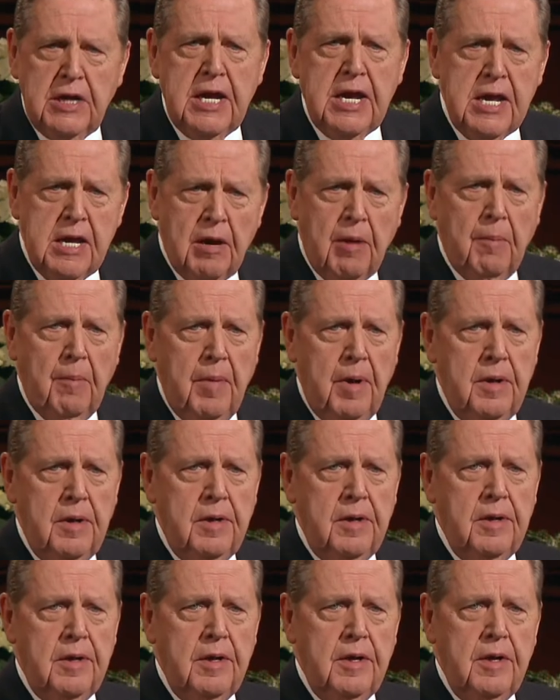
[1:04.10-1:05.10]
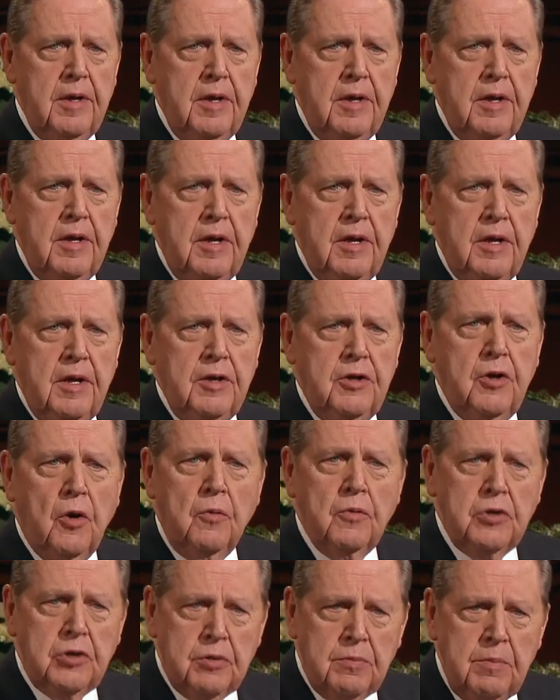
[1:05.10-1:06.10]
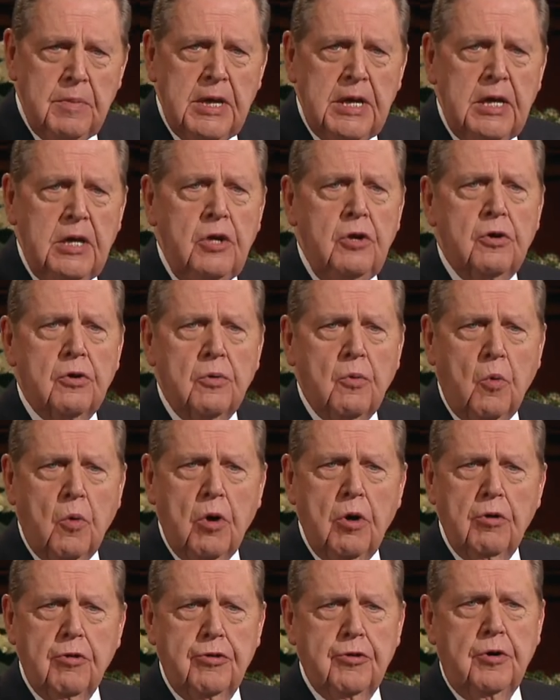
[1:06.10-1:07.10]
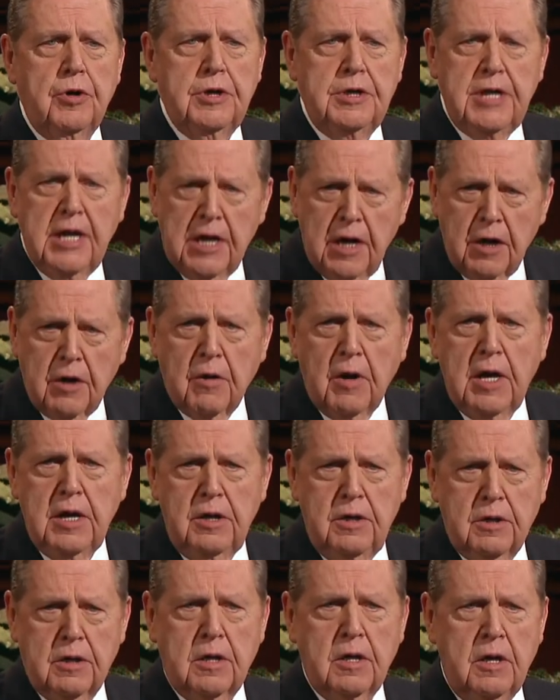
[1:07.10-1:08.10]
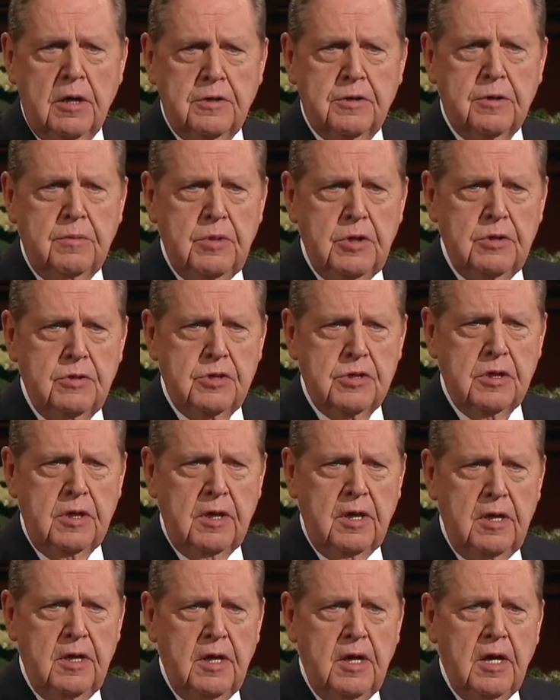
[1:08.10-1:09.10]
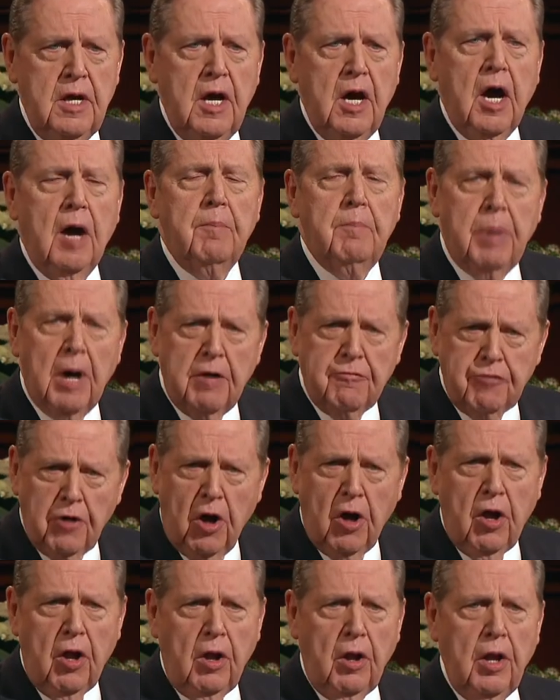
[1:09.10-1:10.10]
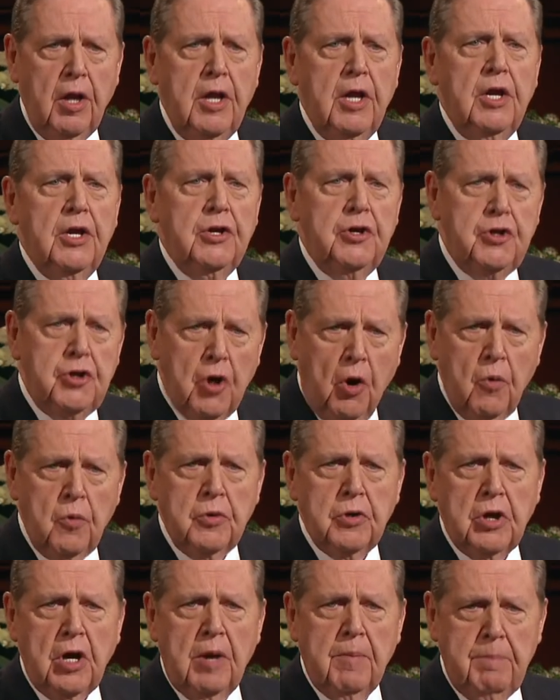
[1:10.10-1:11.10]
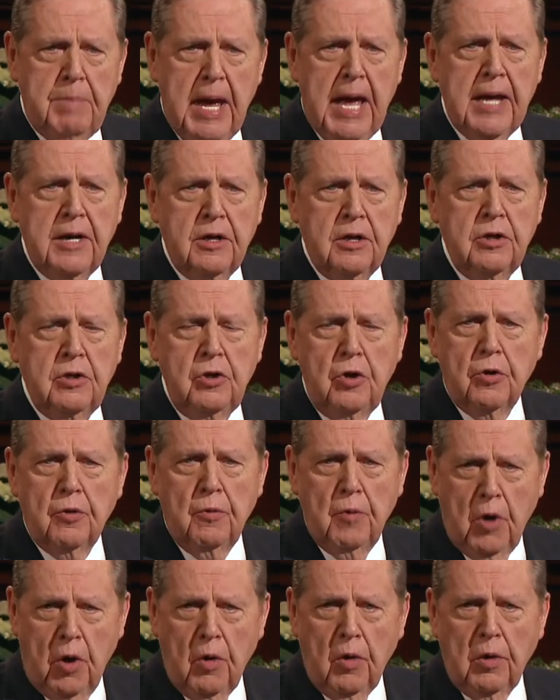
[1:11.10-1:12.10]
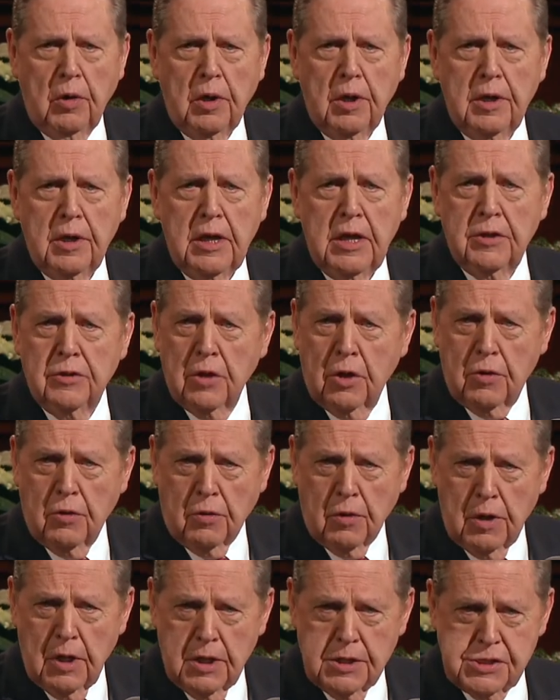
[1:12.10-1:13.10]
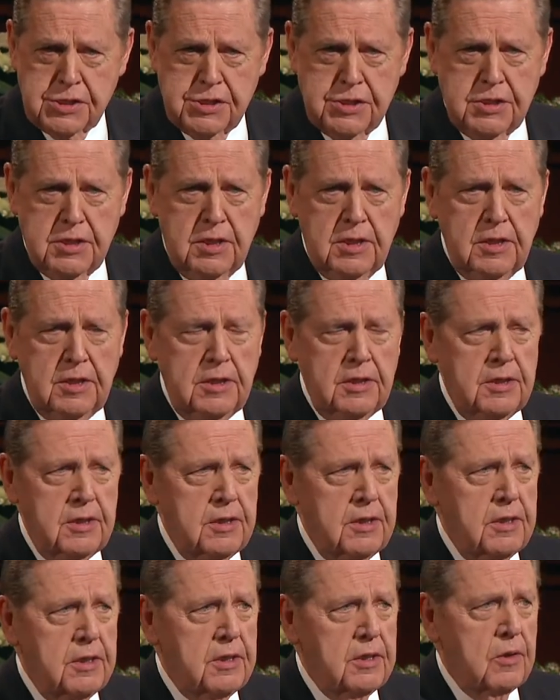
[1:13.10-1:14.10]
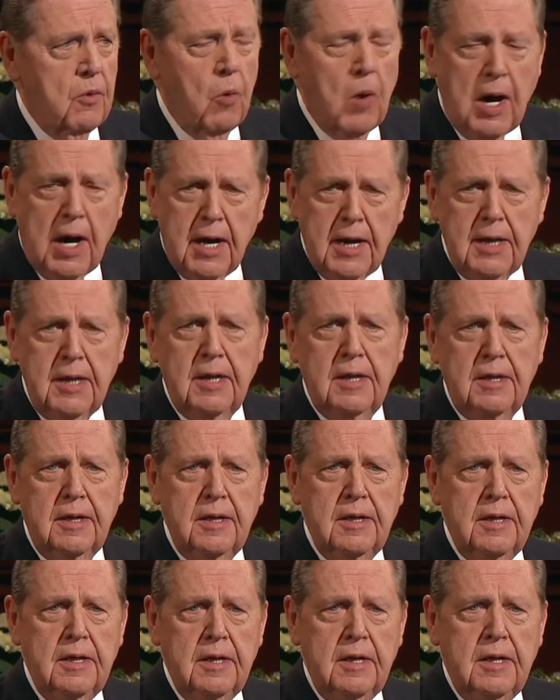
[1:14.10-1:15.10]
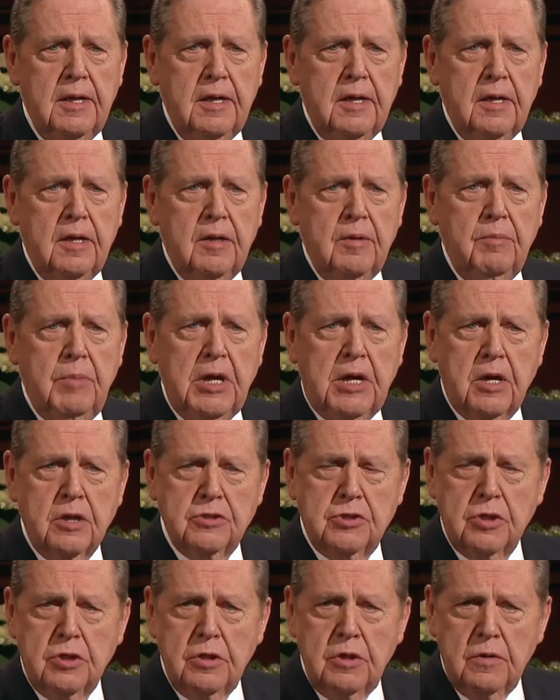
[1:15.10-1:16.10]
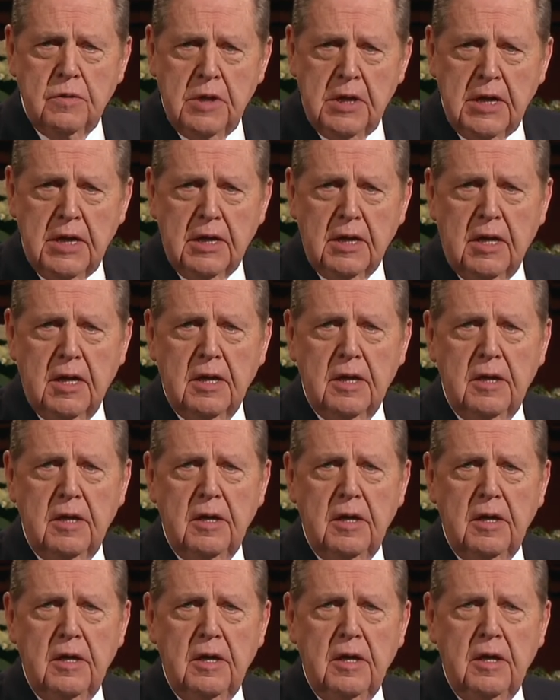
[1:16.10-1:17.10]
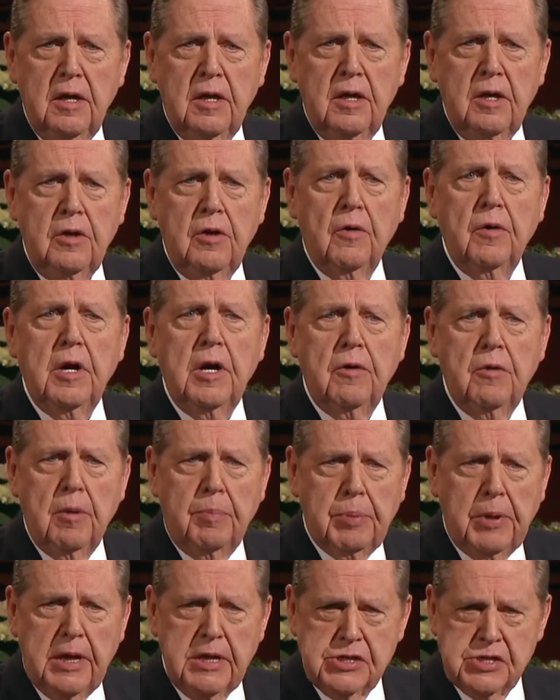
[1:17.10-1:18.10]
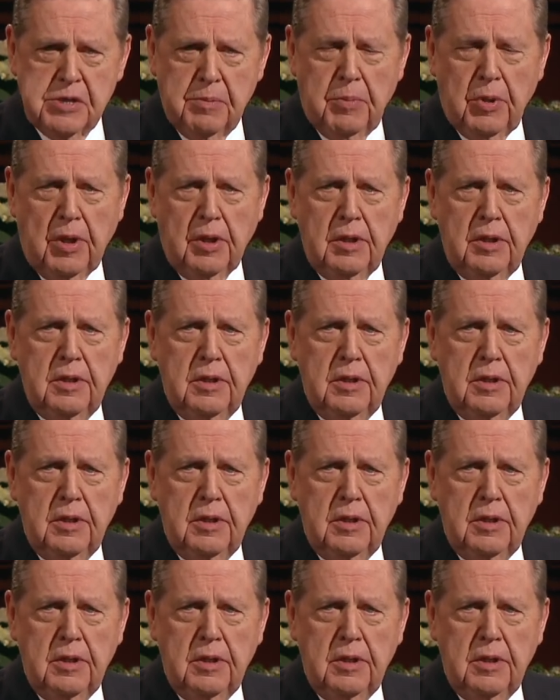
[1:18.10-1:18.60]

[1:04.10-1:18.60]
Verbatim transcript: Him. Don't demean your worth or denigrate your contribution. Above all, don't abandon your role in the chorus. Why? Because you're unique, you're irreplaceable.